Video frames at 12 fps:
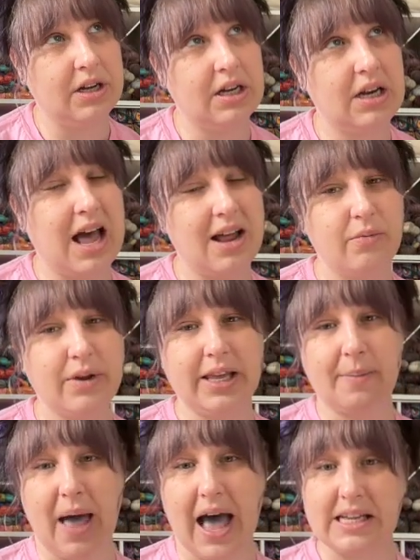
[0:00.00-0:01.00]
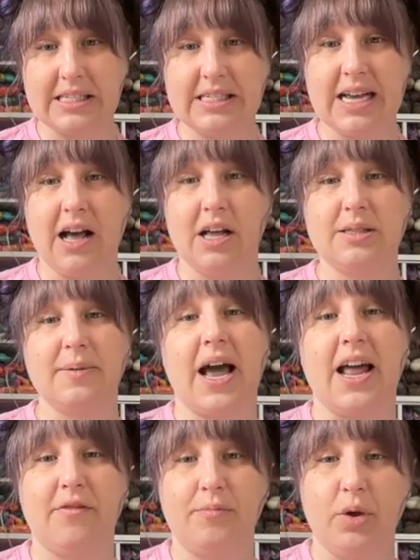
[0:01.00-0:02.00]
not really pastels, but
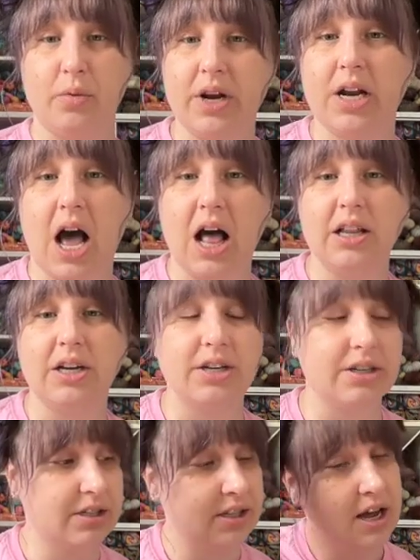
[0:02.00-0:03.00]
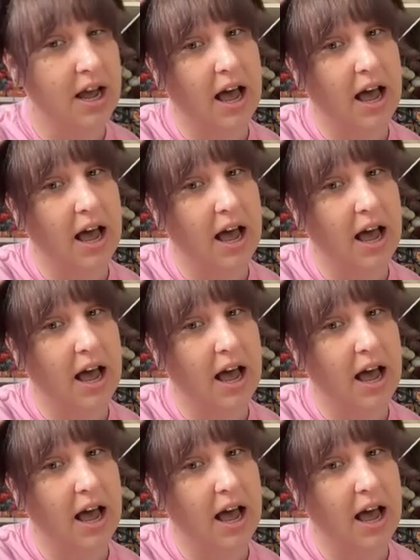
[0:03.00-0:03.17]
kind of muted colors.